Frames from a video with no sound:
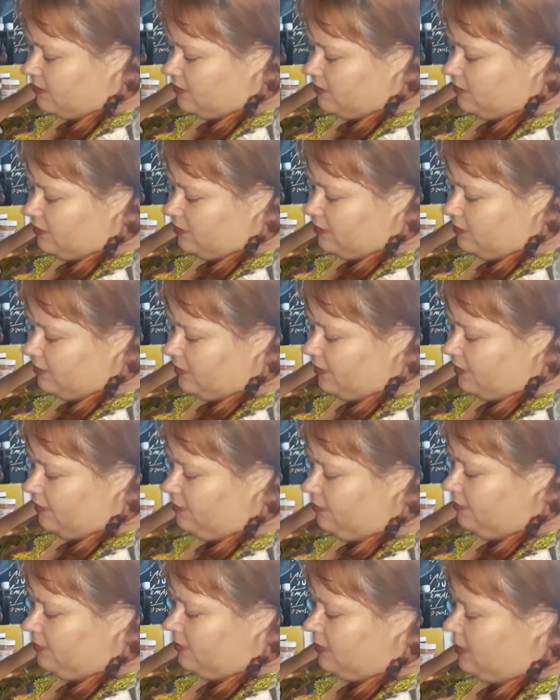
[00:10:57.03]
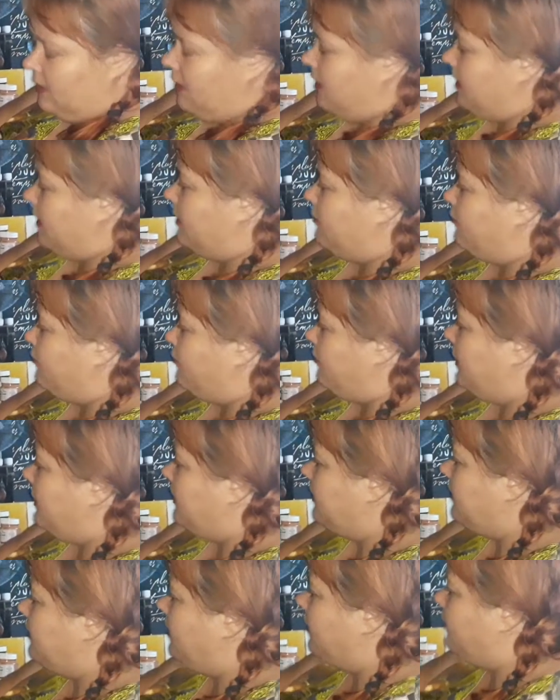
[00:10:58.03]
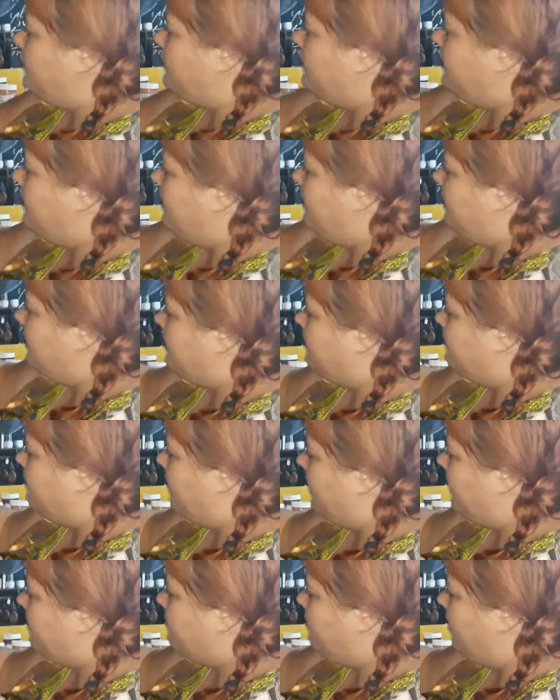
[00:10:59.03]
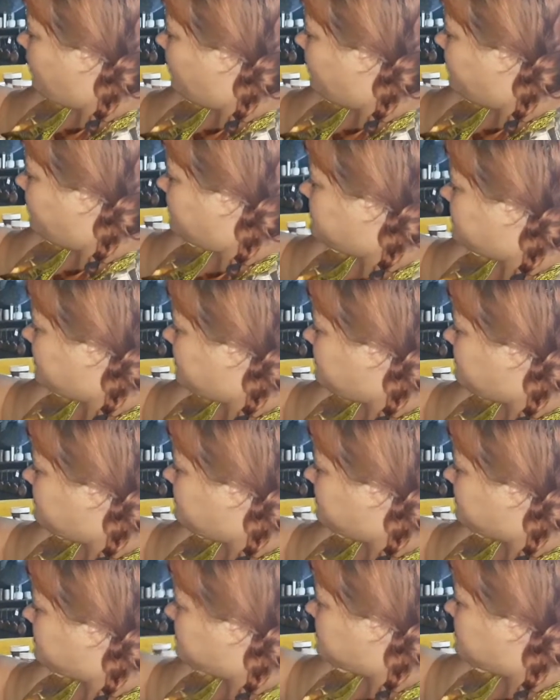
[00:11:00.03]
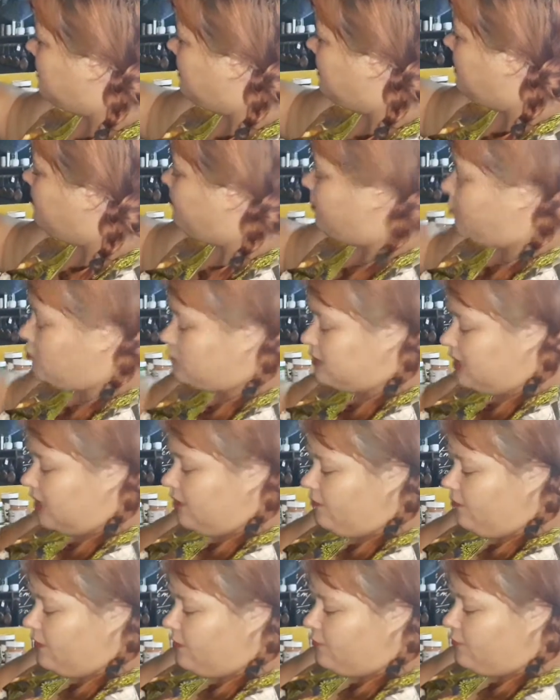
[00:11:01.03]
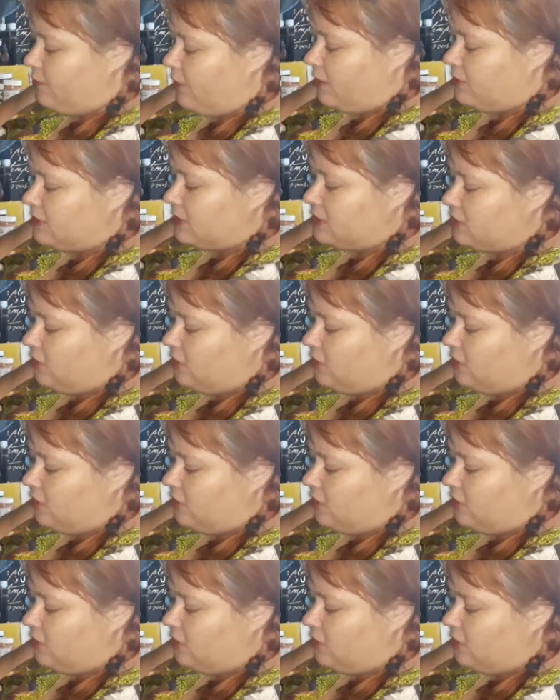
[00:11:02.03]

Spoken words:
you know, and really go and make my centers, because every rose has got a